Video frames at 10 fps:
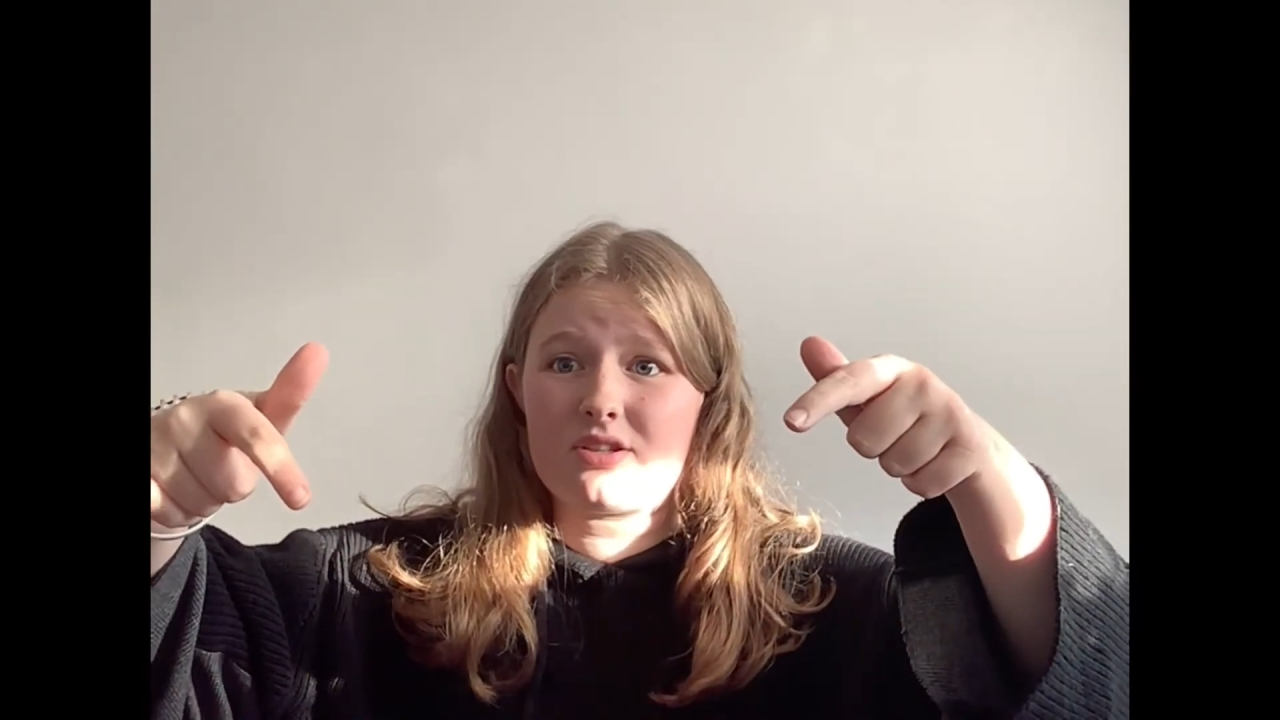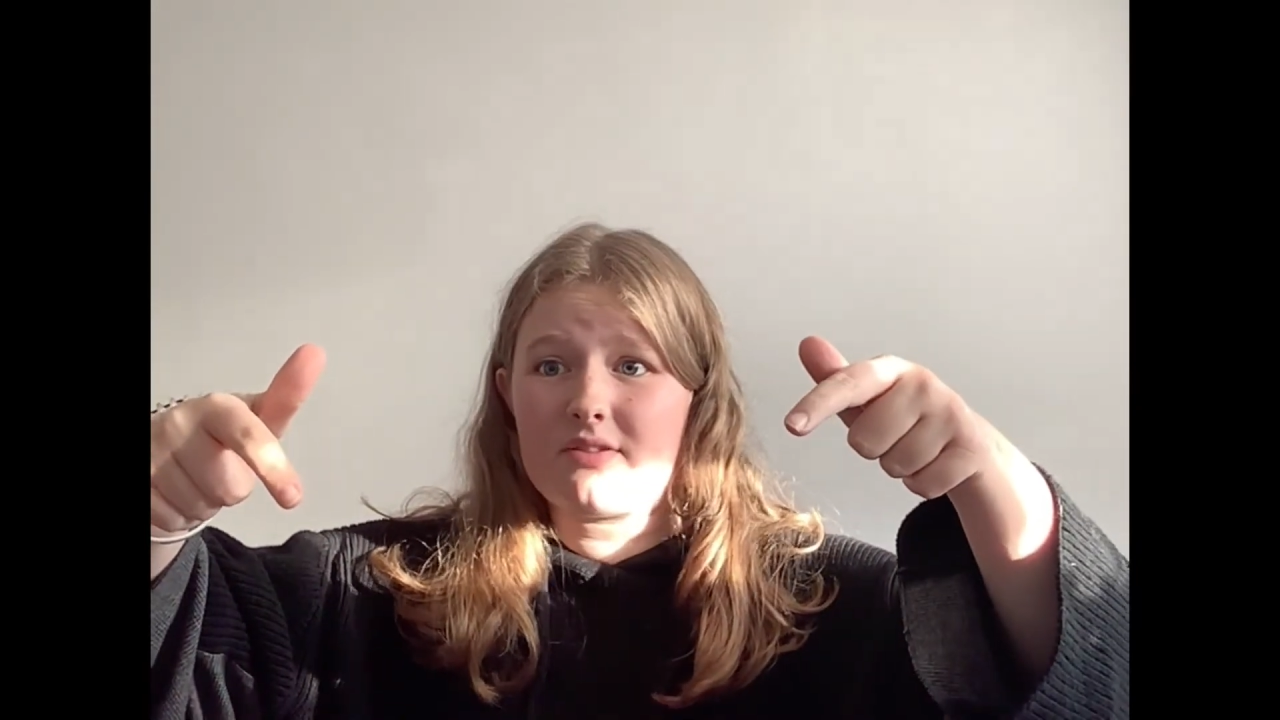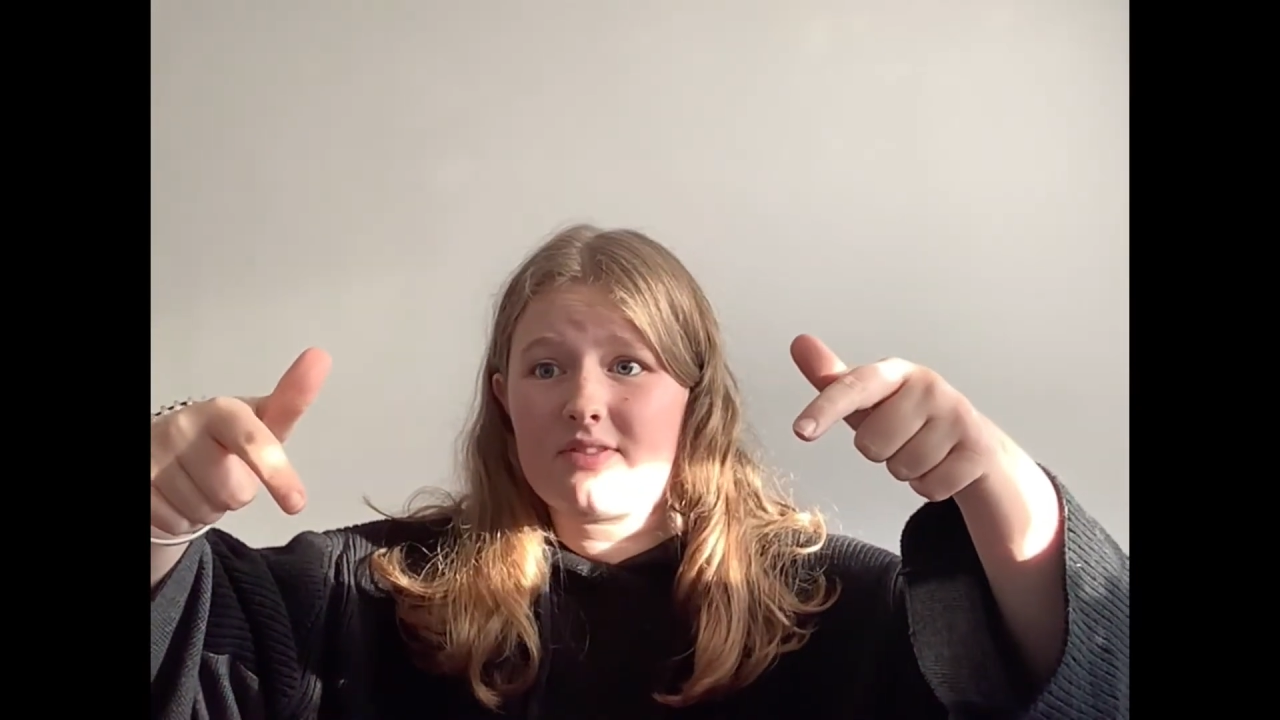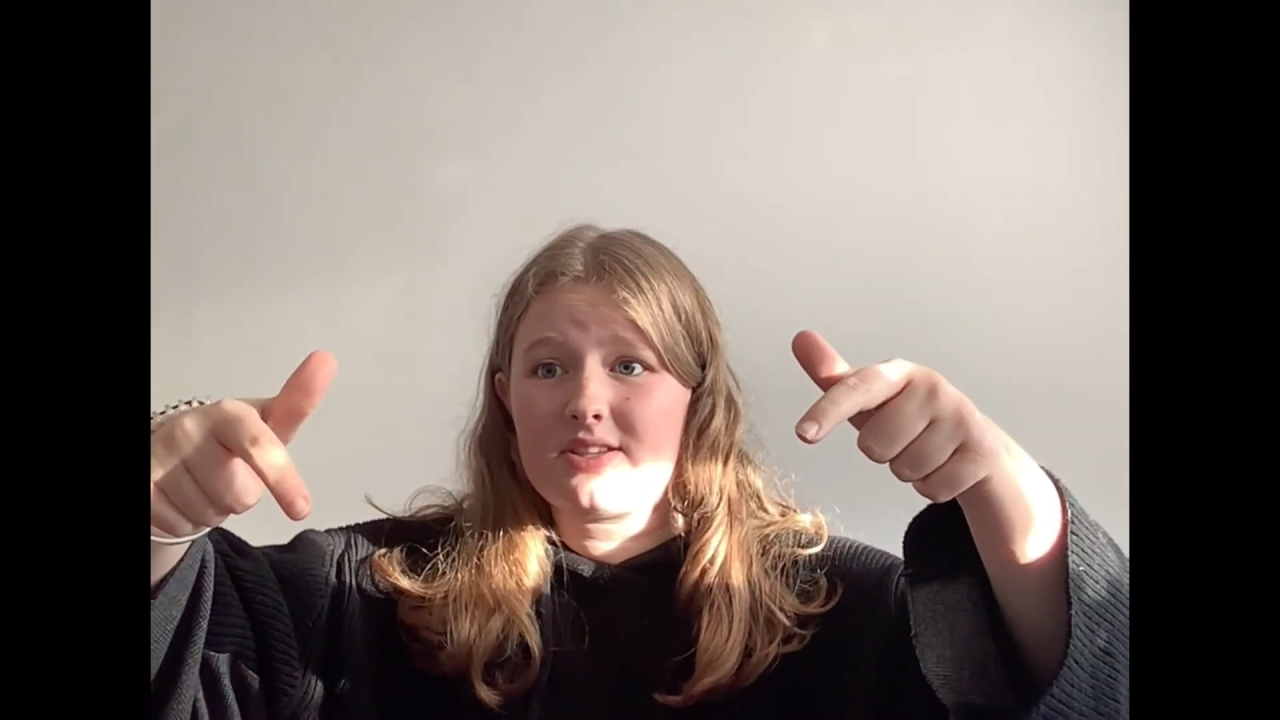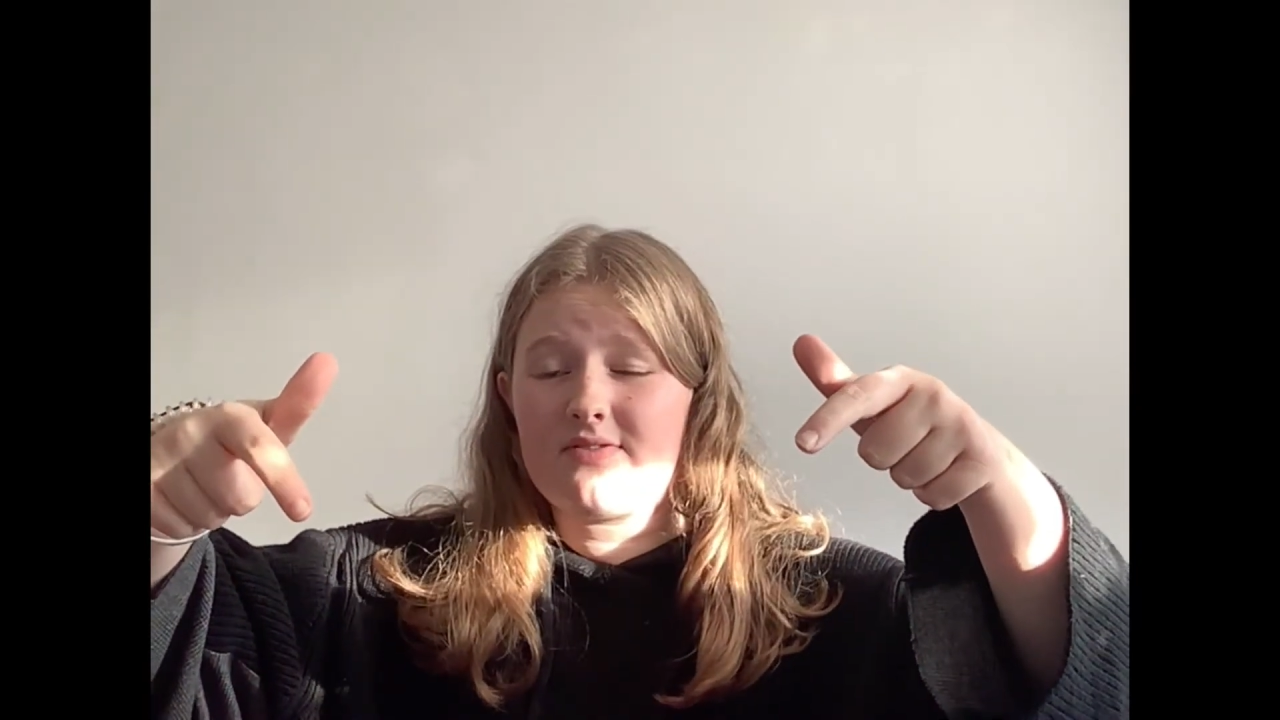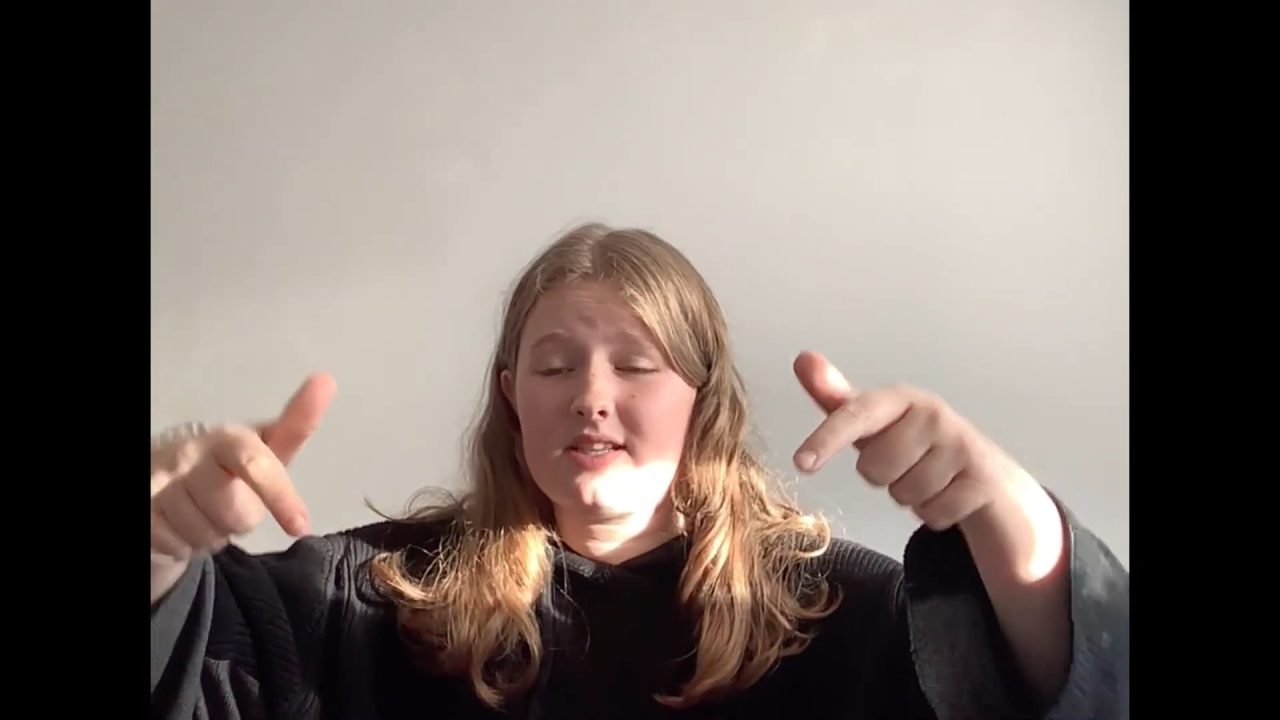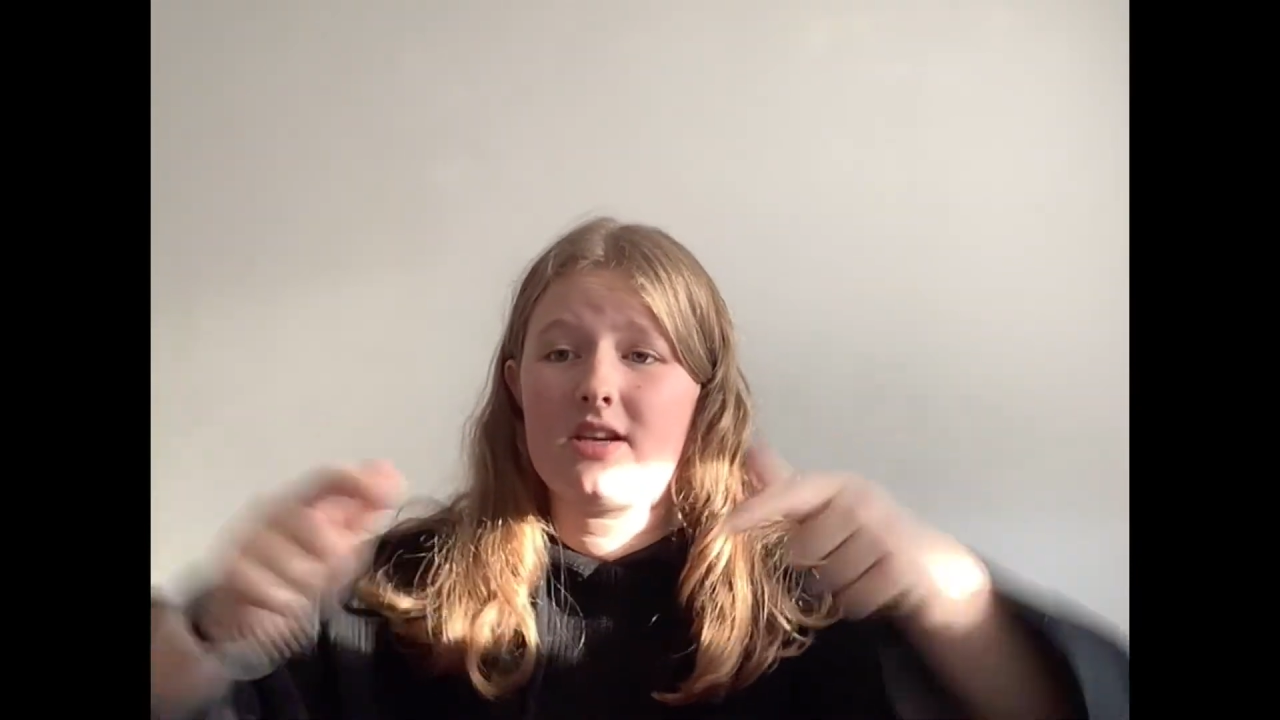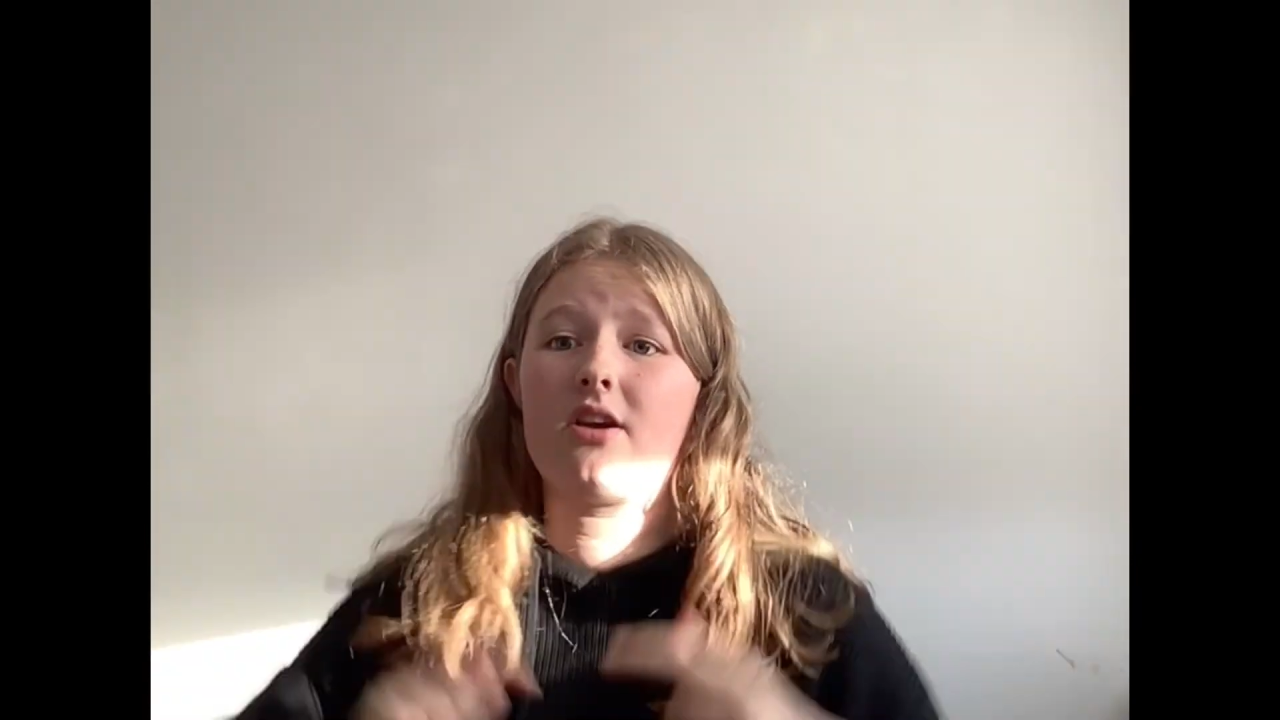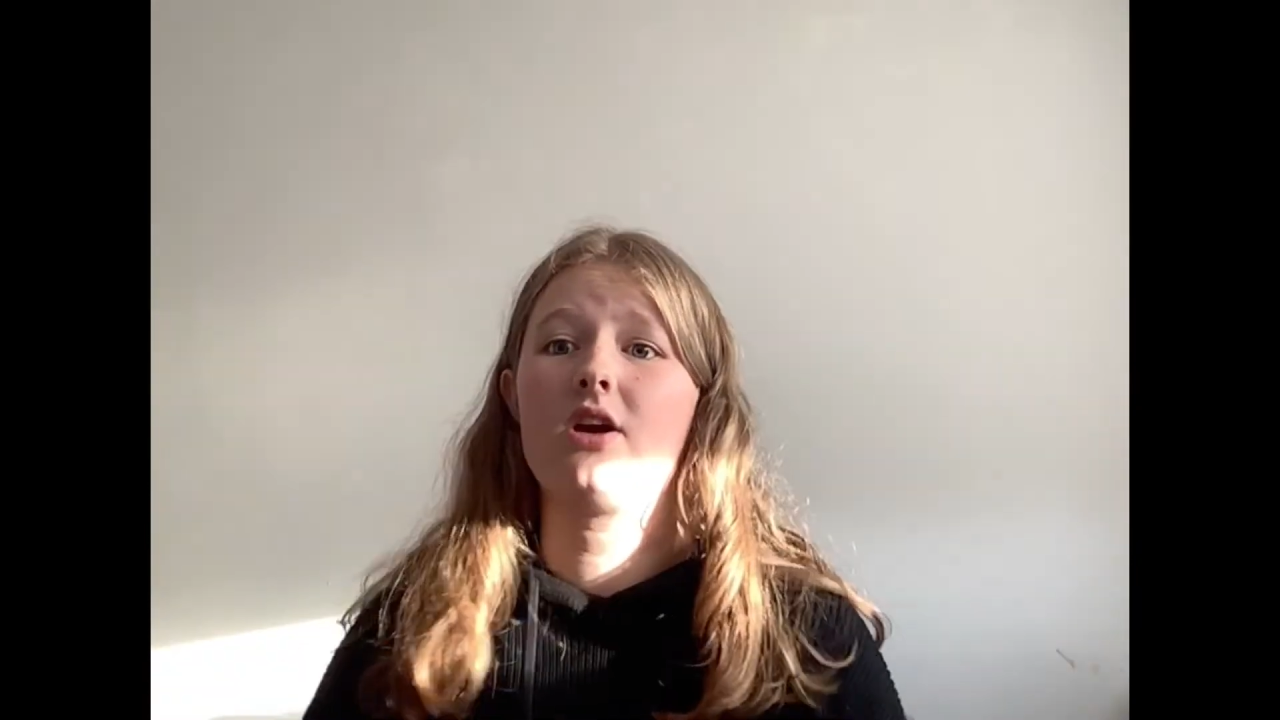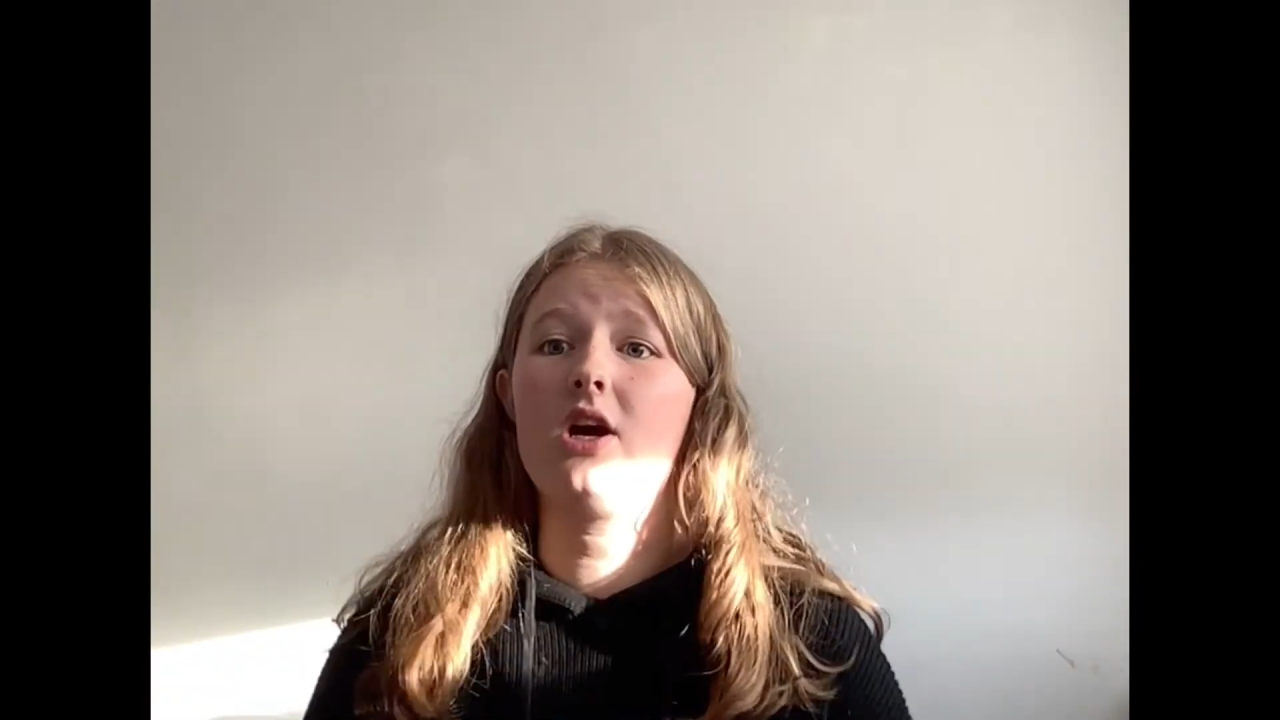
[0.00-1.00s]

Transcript: of this video